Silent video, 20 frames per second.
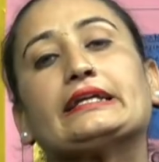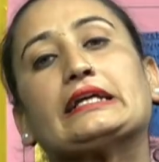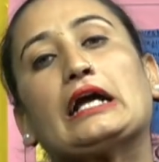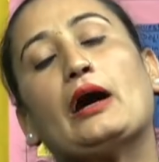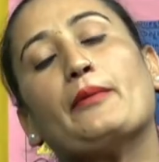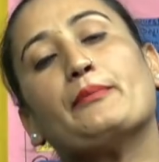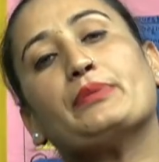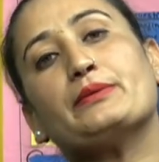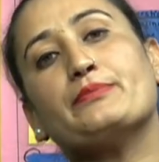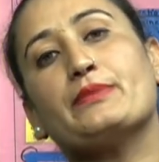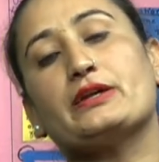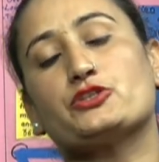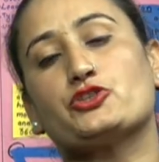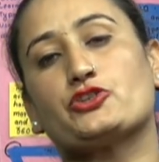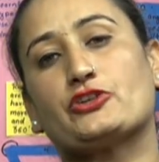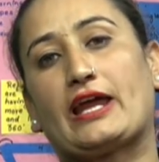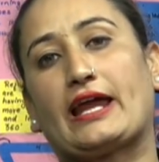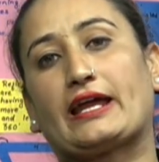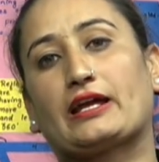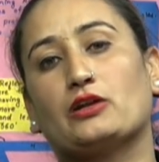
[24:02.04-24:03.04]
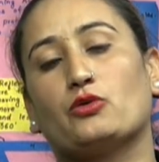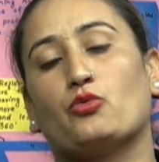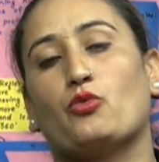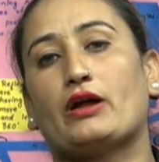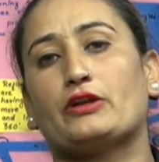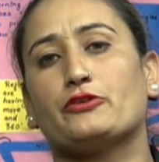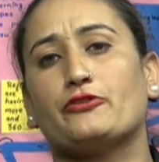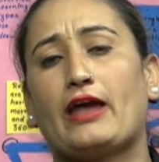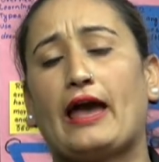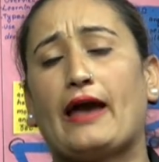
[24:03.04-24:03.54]
complementary angle,
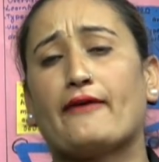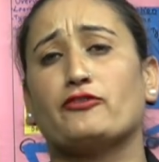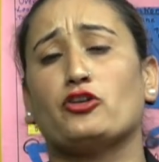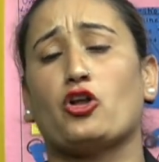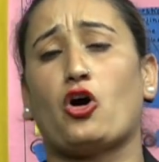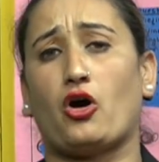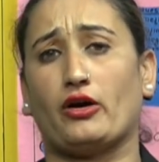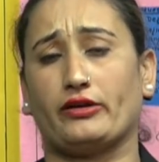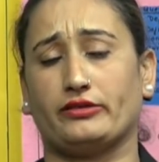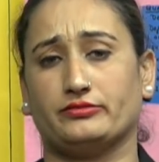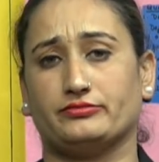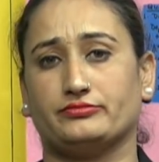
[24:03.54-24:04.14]
what we have learned?